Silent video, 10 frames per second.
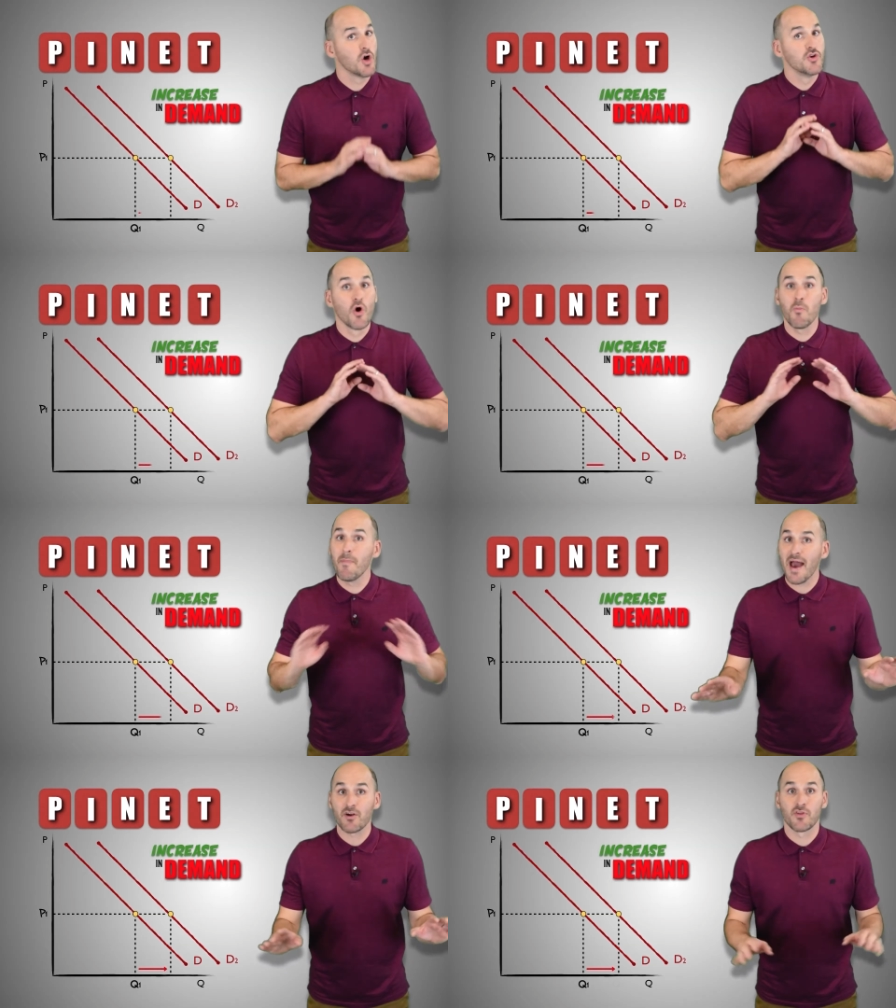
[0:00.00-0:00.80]
no
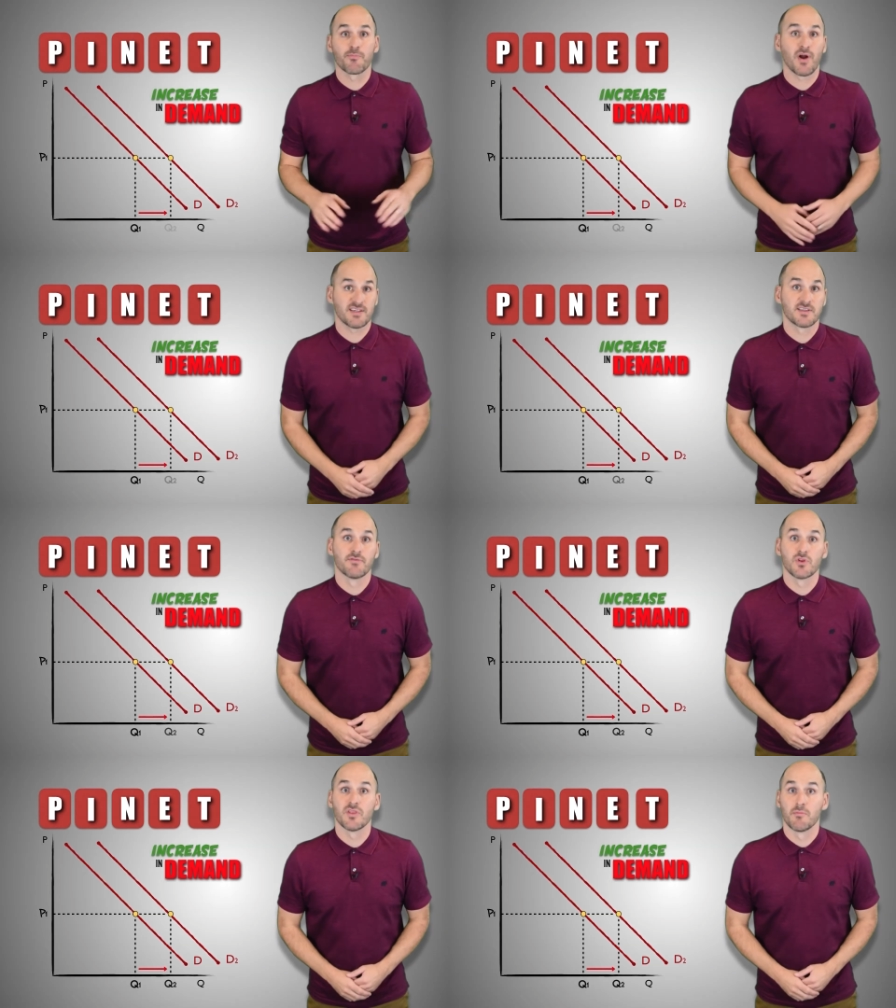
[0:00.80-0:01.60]
matter the price
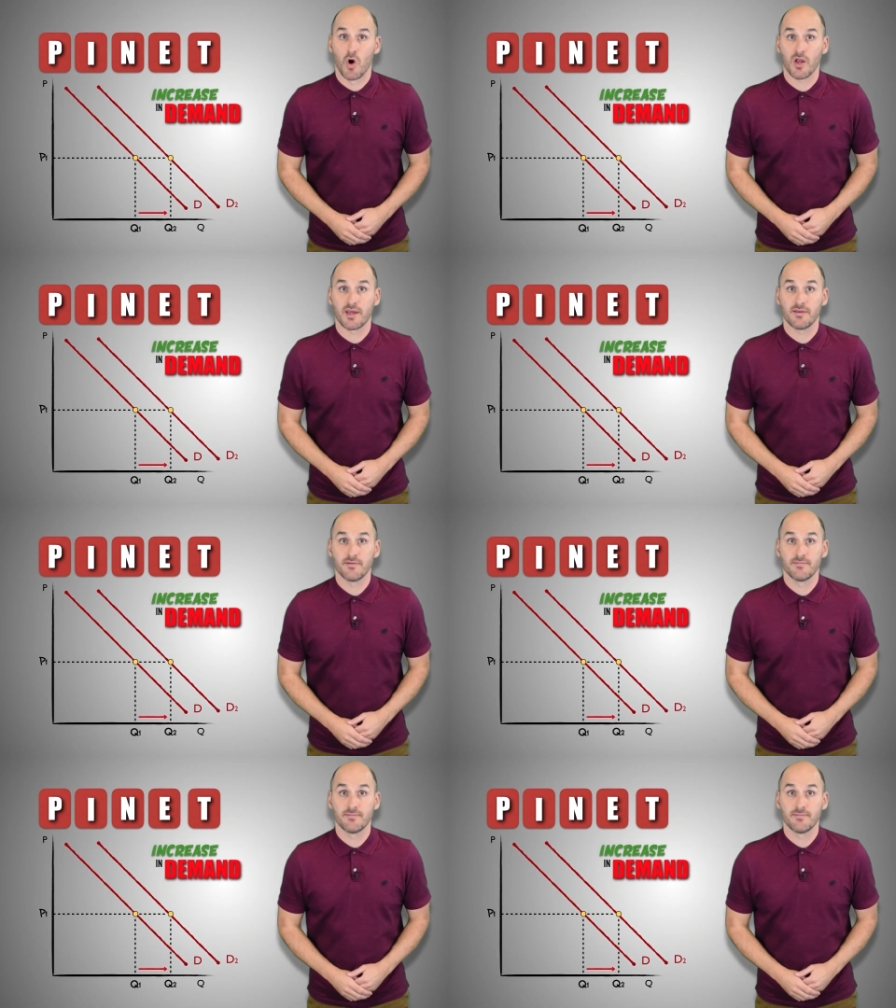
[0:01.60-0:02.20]
level in the market.